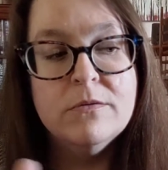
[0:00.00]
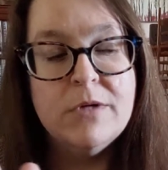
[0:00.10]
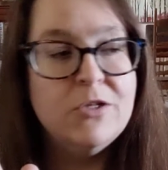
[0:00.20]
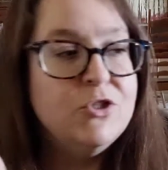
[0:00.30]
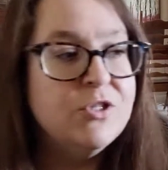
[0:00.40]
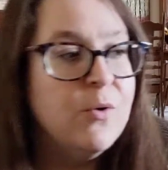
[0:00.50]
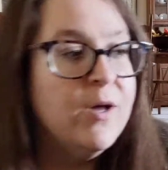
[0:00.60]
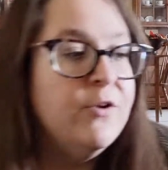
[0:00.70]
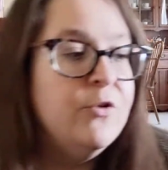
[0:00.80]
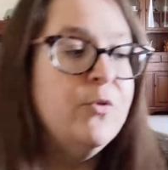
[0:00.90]
I'll just go
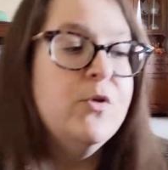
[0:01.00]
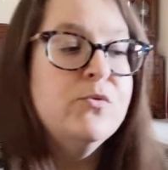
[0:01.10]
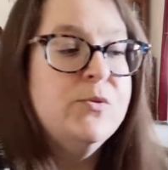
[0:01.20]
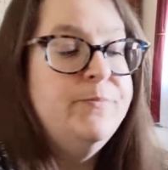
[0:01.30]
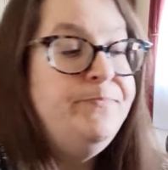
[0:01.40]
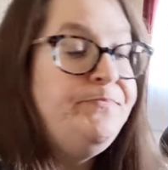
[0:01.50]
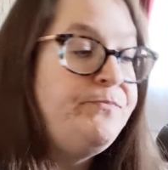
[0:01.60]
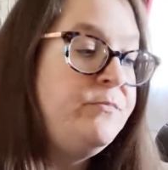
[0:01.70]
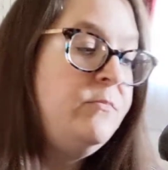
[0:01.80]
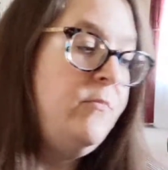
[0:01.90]
ahead and do those.
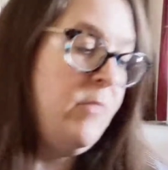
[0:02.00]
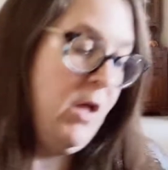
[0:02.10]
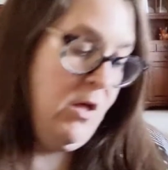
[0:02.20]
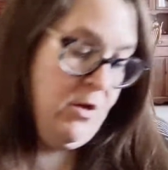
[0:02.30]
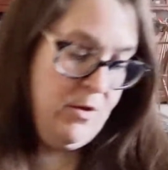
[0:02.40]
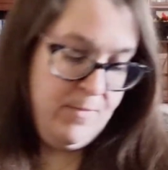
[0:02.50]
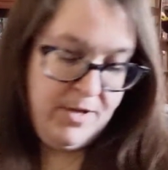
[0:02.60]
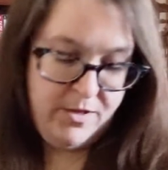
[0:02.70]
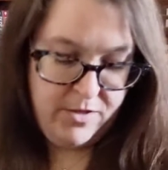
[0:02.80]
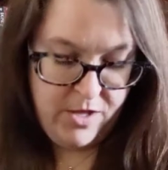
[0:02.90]
Um,
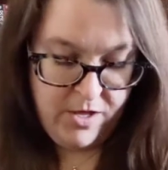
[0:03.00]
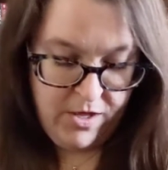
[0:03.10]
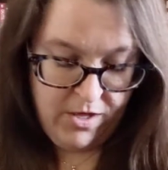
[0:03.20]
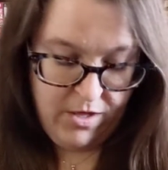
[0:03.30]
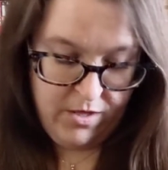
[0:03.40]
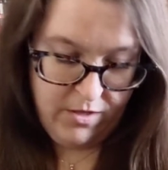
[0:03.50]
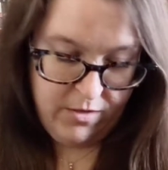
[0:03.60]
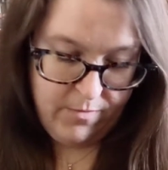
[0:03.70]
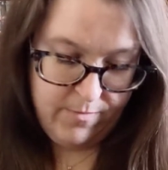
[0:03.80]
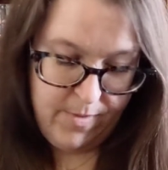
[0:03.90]

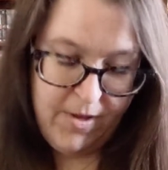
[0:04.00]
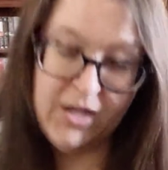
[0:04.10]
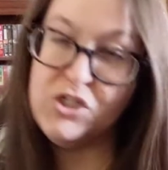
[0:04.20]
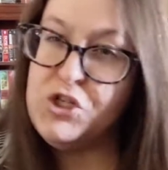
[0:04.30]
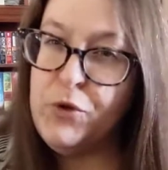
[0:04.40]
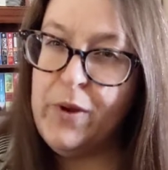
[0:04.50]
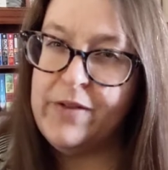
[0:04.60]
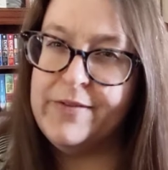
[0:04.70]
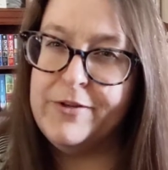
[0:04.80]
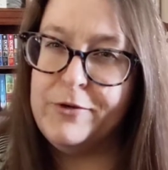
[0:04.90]
Maybe I got two out
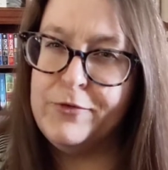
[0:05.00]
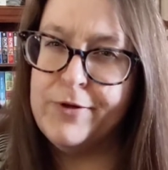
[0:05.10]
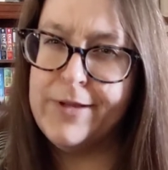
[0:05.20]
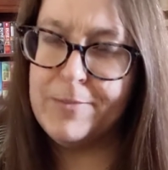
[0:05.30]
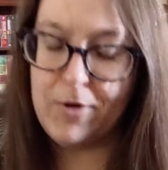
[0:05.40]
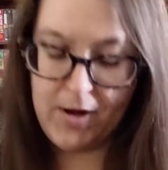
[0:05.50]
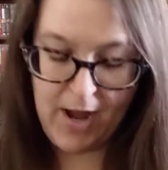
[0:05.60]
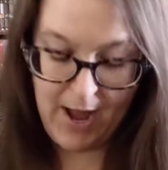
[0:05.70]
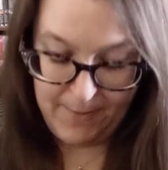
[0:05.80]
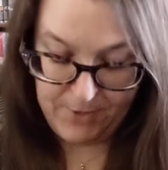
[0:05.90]
of the little free library.
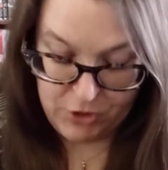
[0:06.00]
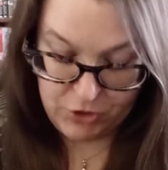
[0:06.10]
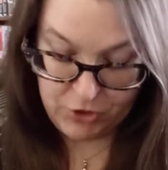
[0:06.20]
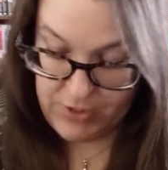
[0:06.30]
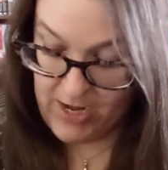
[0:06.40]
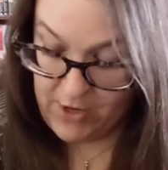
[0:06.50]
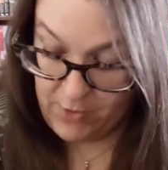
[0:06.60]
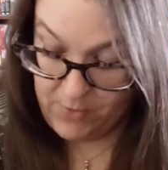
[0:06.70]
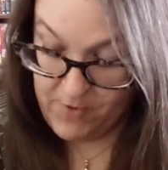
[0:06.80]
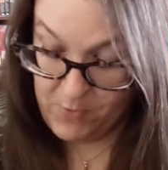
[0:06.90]
I'm not sure. I
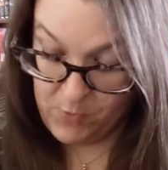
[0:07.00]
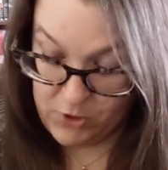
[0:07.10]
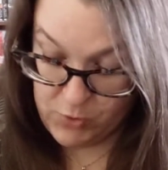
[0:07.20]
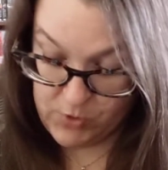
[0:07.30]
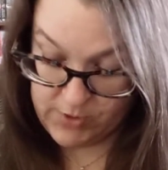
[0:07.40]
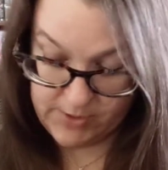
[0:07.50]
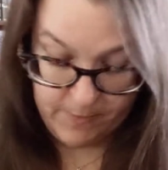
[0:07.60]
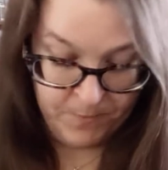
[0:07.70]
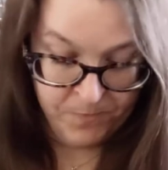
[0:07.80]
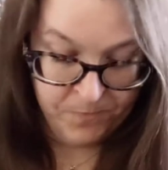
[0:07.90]
don't remember which ones.
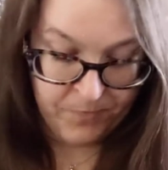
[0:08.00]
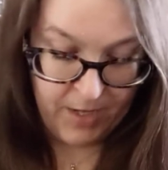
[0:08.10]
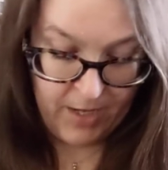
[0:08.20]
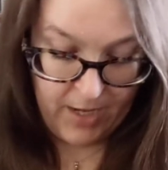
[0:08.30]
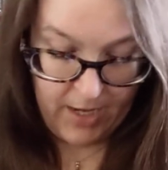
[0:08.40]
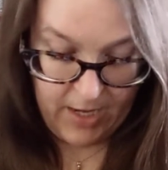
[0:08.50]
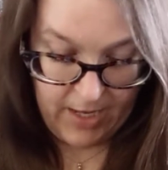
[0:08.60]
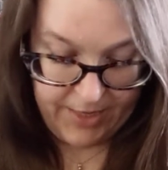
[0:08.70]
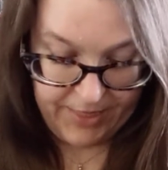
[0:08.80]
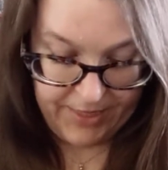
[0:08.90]

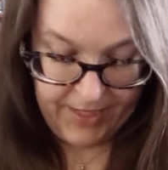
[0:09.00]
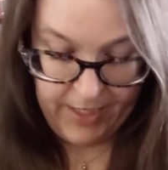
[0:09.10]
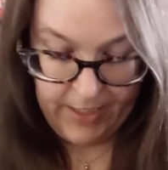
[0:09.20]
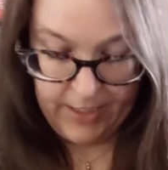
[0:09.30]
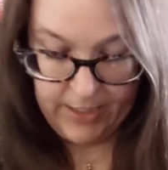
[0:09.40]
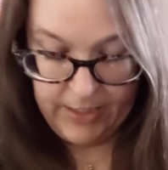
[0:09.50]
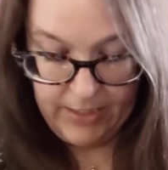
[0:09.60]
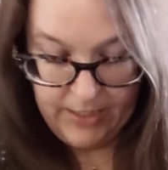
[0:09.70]
I think